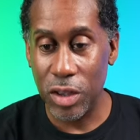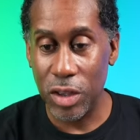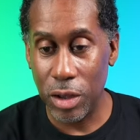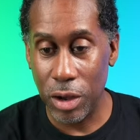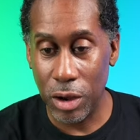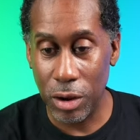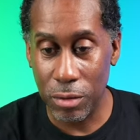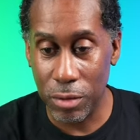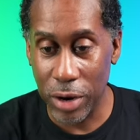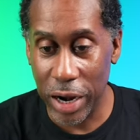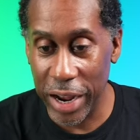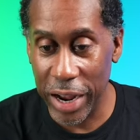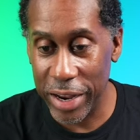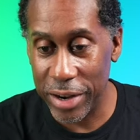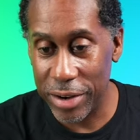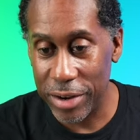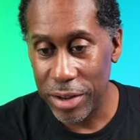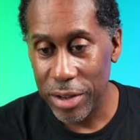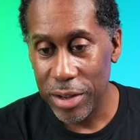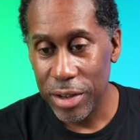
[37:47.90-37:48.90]
All
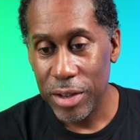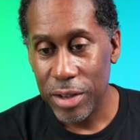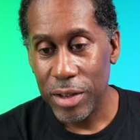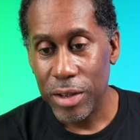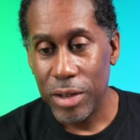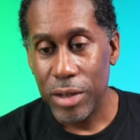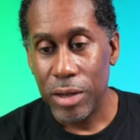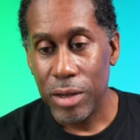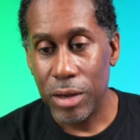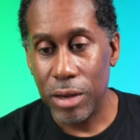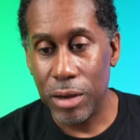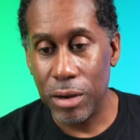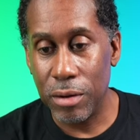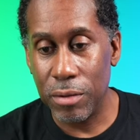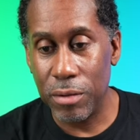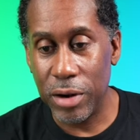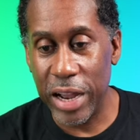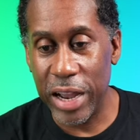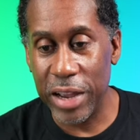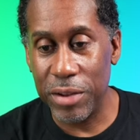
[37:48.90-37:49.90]
right. All
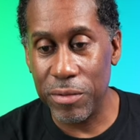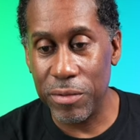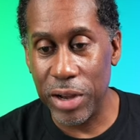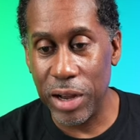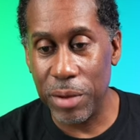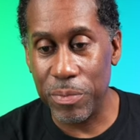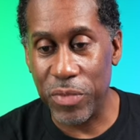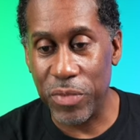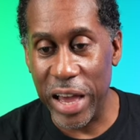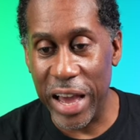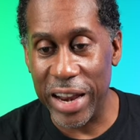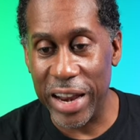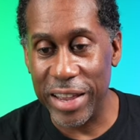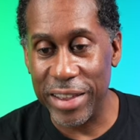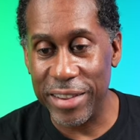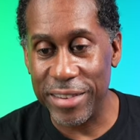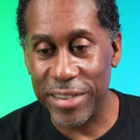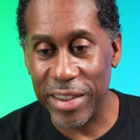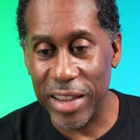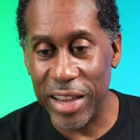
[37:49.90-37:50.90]
right, well, that
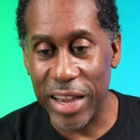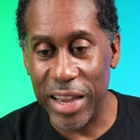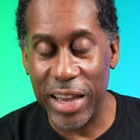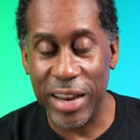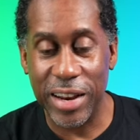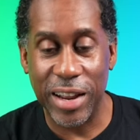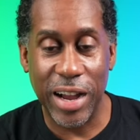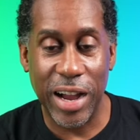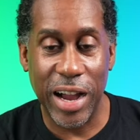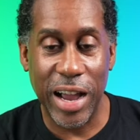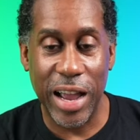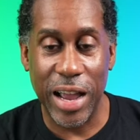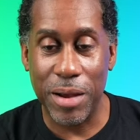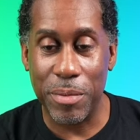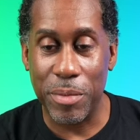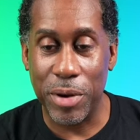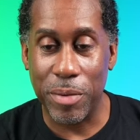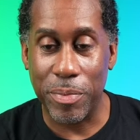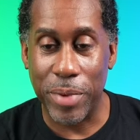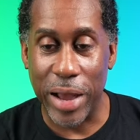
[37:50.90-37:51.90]
is it. I
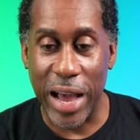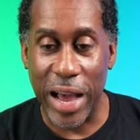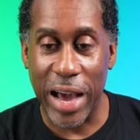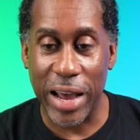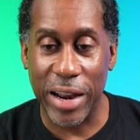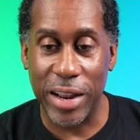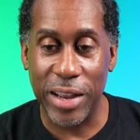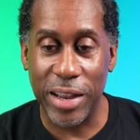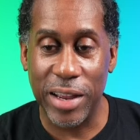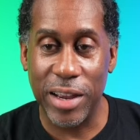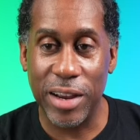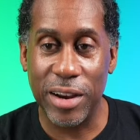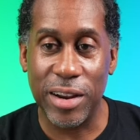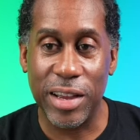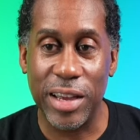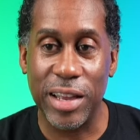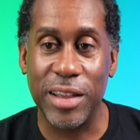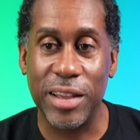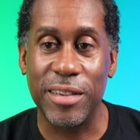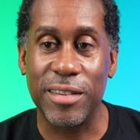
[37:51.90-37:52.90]
am up out of here.
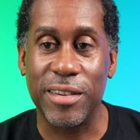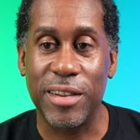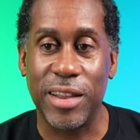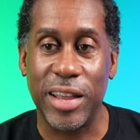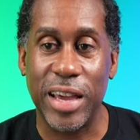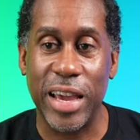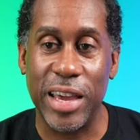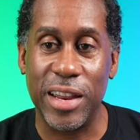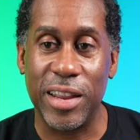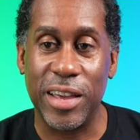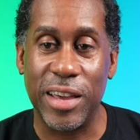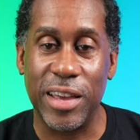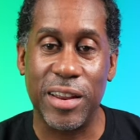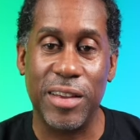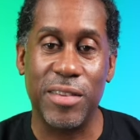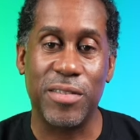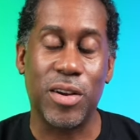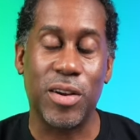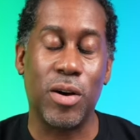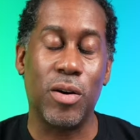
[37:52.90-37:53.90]
It is late. It
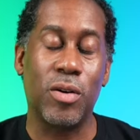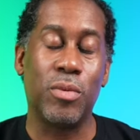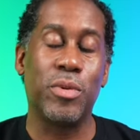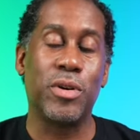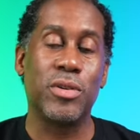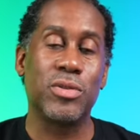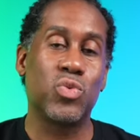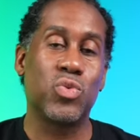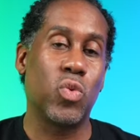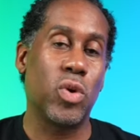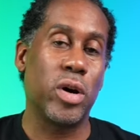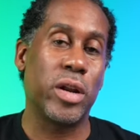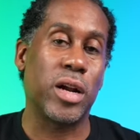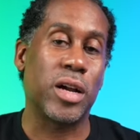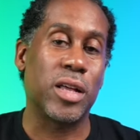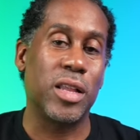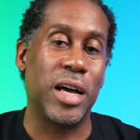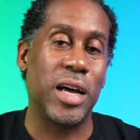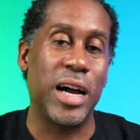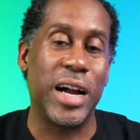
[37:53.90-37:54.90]
is almost 1
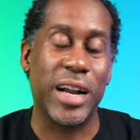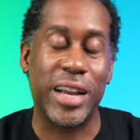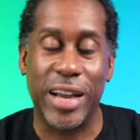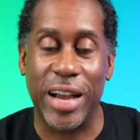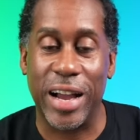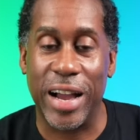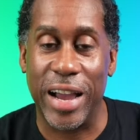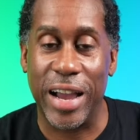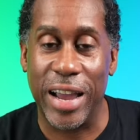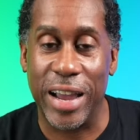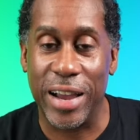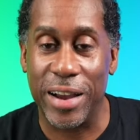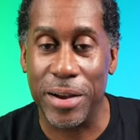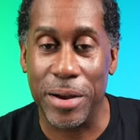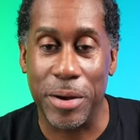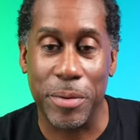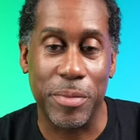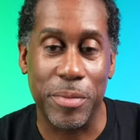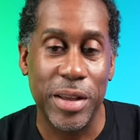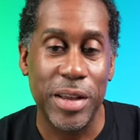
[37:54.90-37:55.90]
o'clock. I,
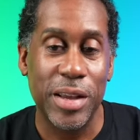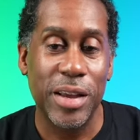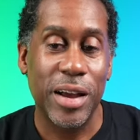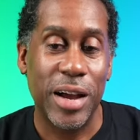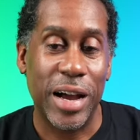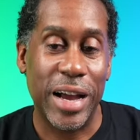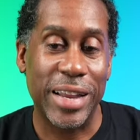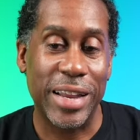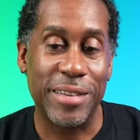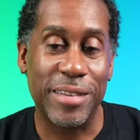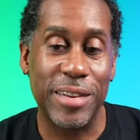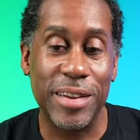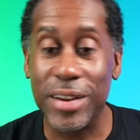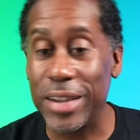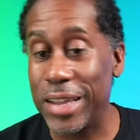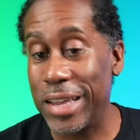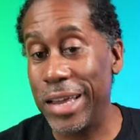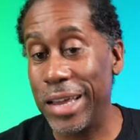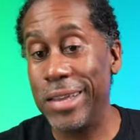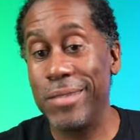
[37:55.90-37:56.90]
um, I,
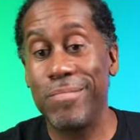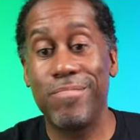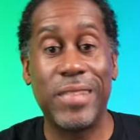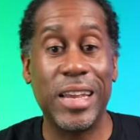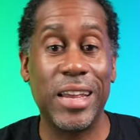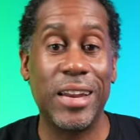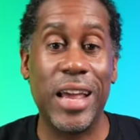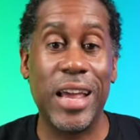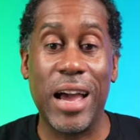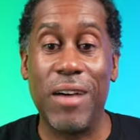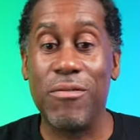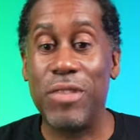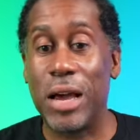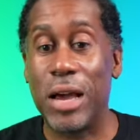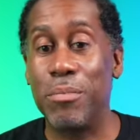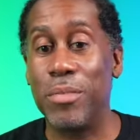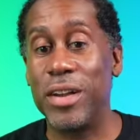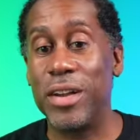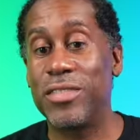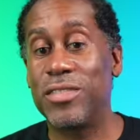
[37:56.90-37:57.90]
again, didn't have
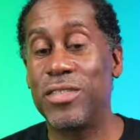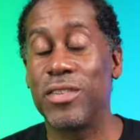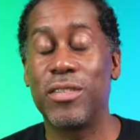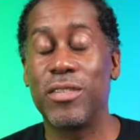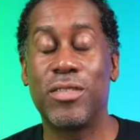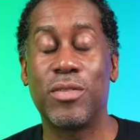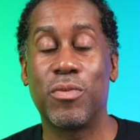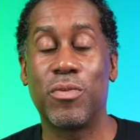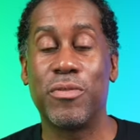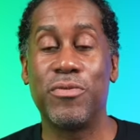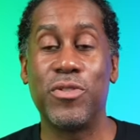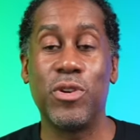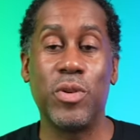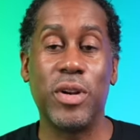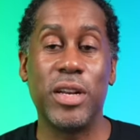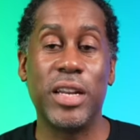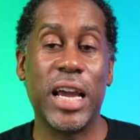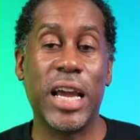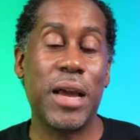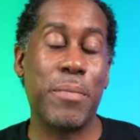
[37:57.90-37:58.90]
that much to, to review
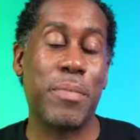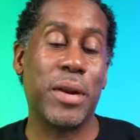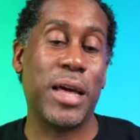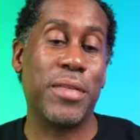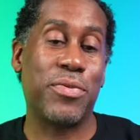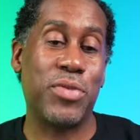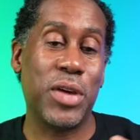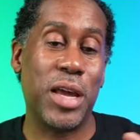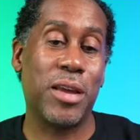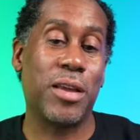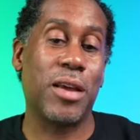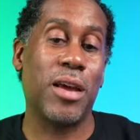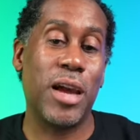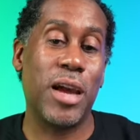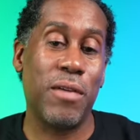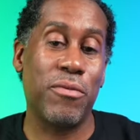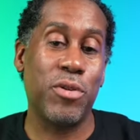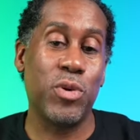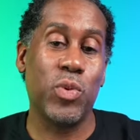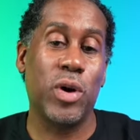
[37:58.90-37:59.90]
today, but I thank
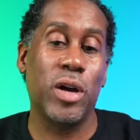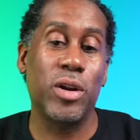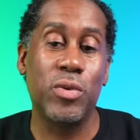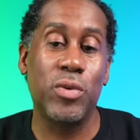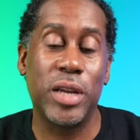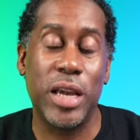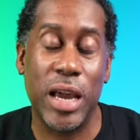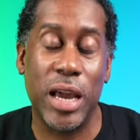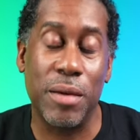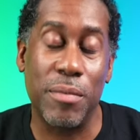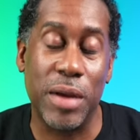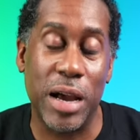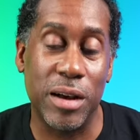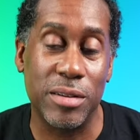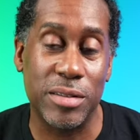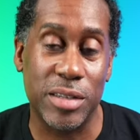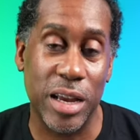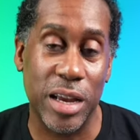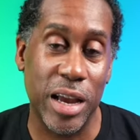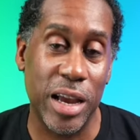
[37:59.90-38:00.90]
everyone who came
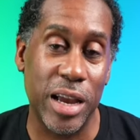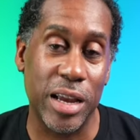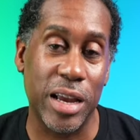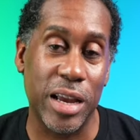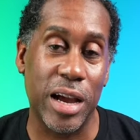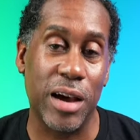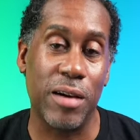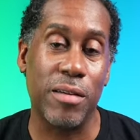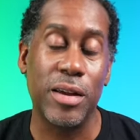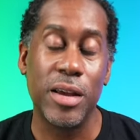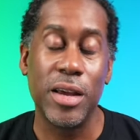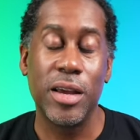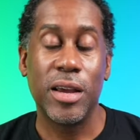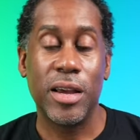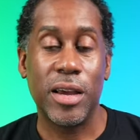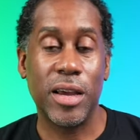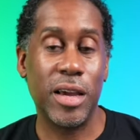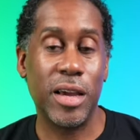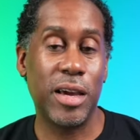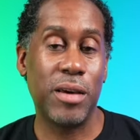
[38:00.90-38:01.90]
out to hang out
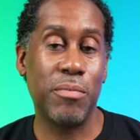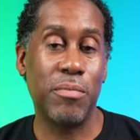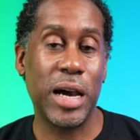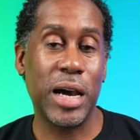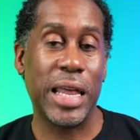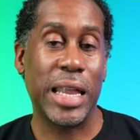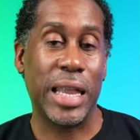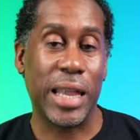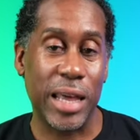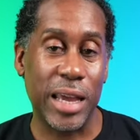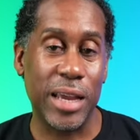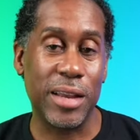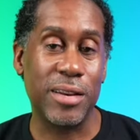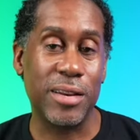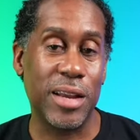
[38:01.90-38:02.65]
and my late